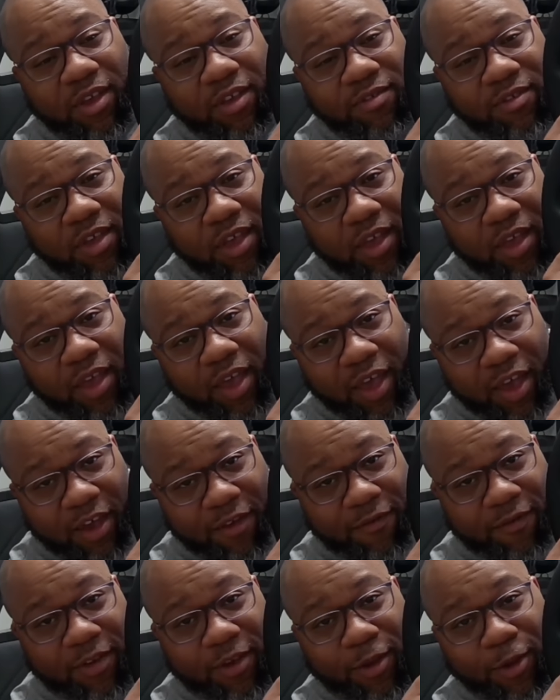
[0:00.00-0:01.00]
is a
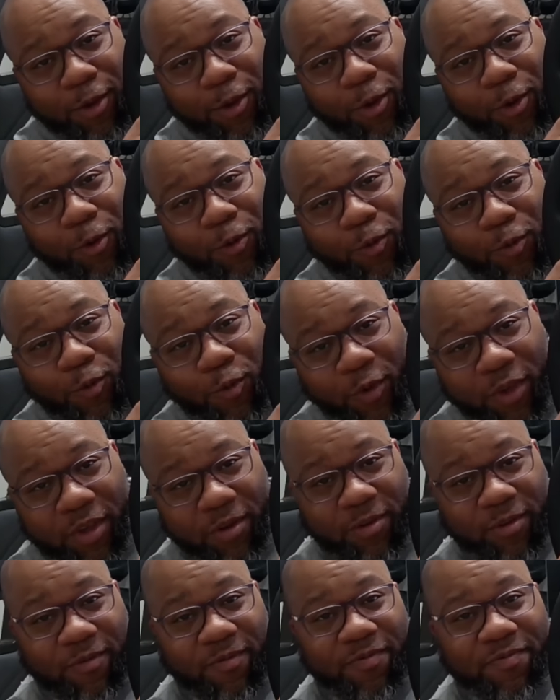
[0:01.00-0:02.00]
heavy wheel.